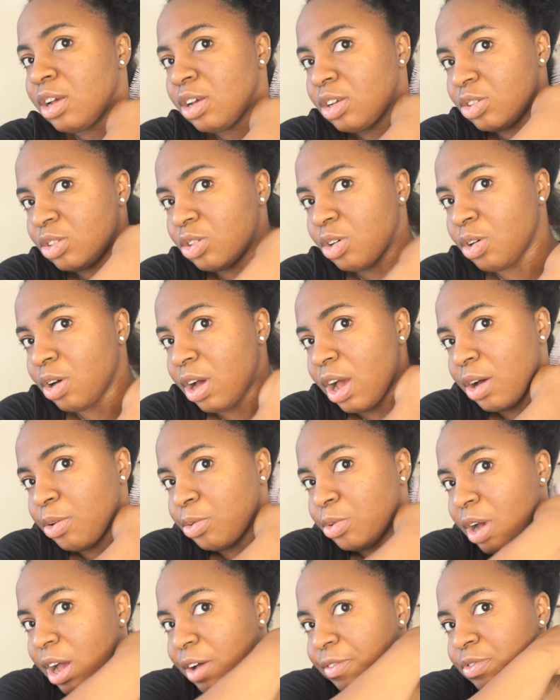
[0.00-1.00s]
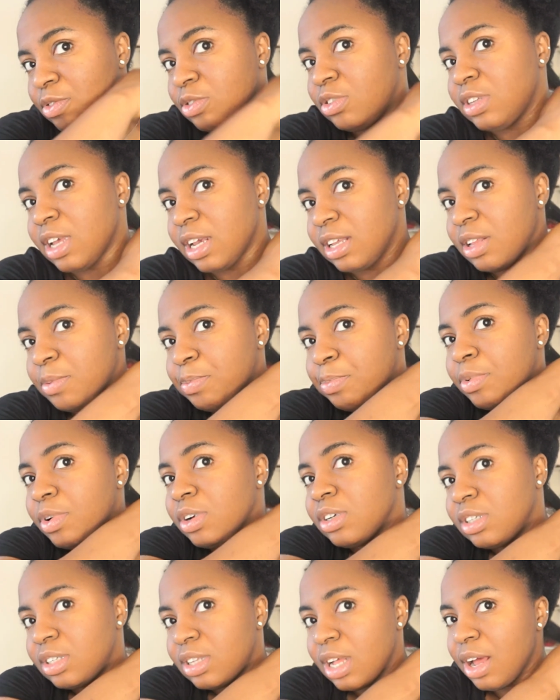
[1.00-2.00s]
So I will have to take the
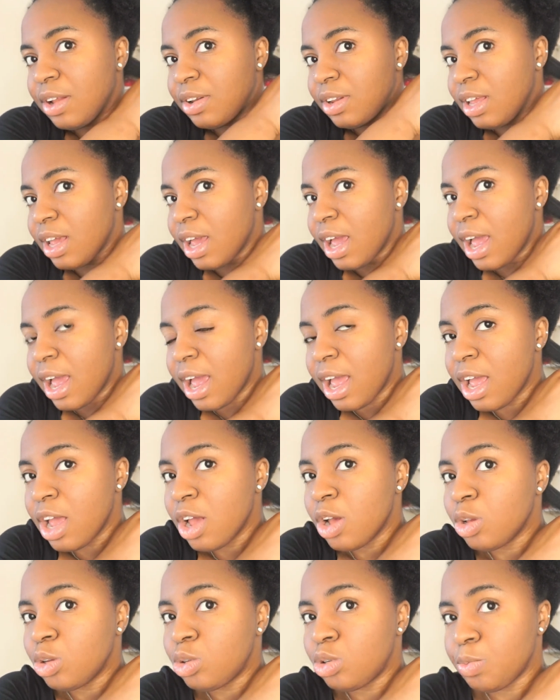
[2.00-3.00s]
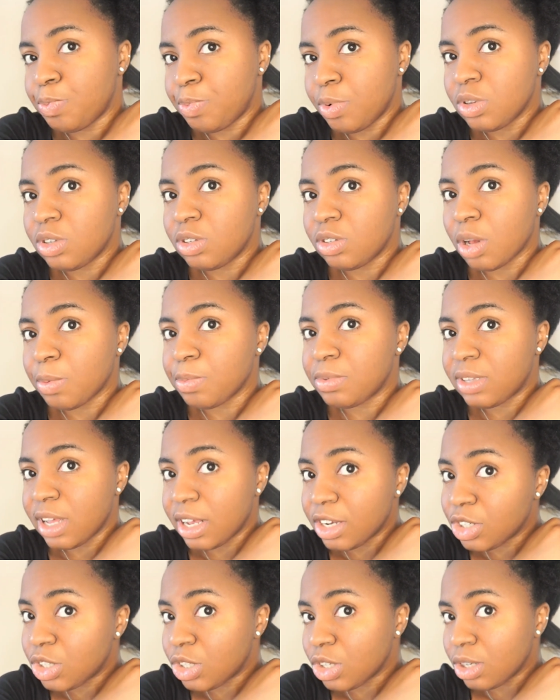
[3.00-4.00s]
brush down here to put some
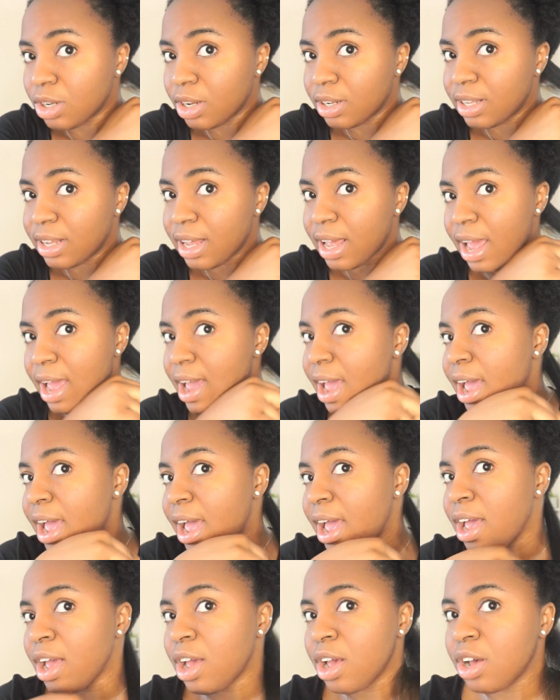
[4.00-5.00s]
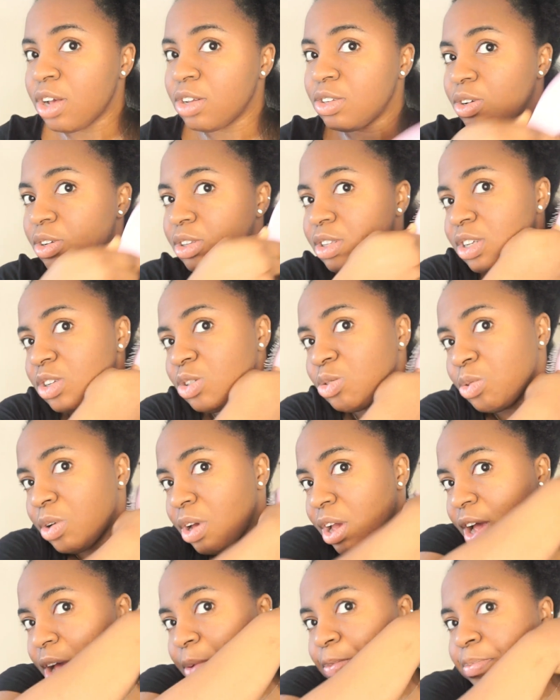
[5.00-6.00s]
tension on the hair. So this will
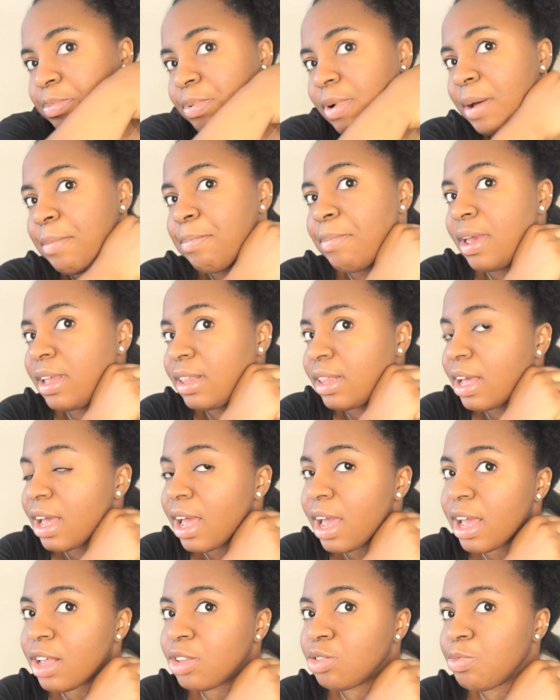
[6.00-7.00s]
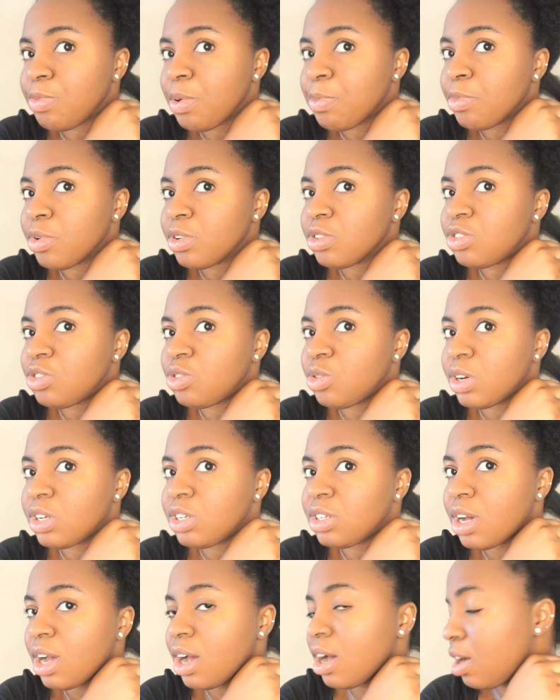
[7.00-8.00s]
help and make the hair to be more
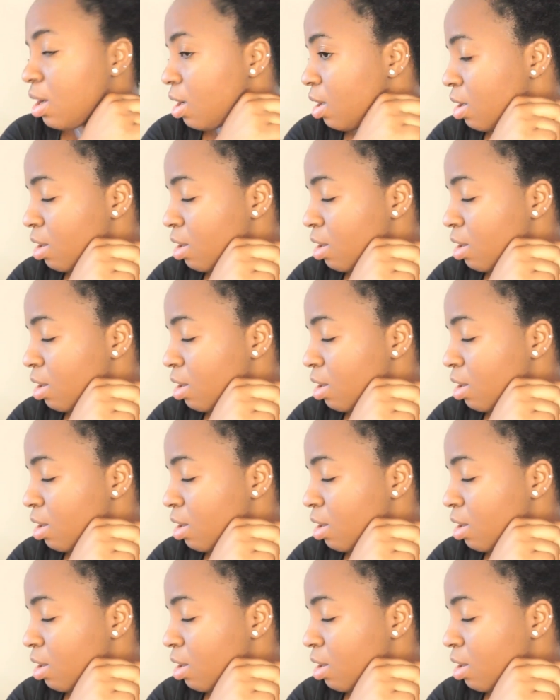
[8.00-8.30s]
stretcher.